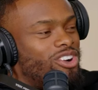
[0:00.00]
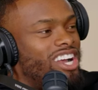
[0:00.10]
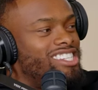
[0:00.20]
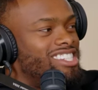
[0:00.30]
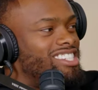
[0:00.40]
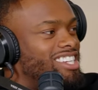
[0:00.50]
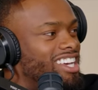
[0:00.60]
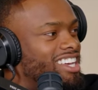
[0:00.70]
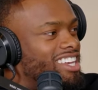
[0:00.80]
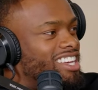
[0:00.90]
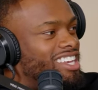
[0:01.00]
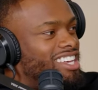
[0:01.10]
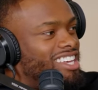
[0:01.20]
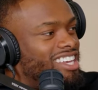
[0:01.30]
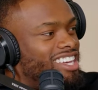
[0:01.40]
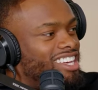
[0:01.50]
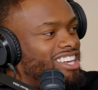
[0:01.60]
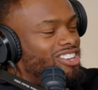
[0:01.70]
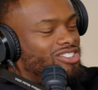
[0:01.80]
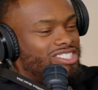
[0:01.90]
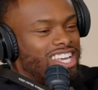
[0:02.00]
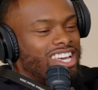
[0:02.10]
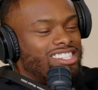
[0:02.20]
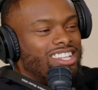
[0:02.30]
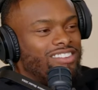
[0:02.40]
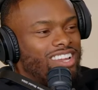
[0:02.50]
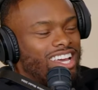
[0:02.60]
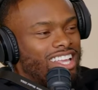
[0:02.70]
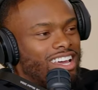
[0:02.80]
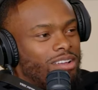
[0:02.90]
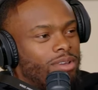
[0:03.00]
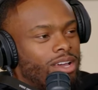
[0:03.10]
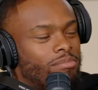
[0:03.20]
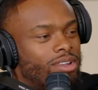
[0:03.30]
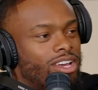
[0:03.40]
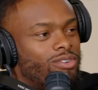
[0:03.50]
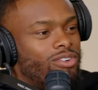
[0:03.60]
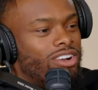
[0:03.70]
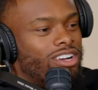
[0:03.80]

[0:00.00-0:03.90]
crazy shit. What'd I say? You said stuff like that to make a player want